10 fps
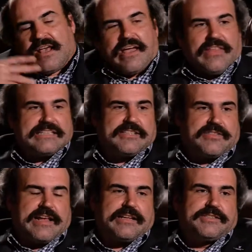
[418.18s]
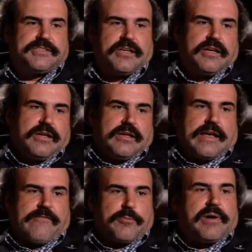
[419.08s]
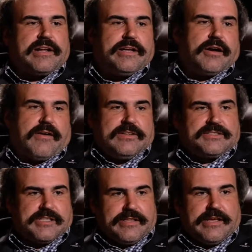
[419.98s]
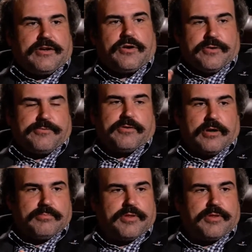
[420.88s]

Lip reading: And that's the thing is, everybody, obviously, they know you from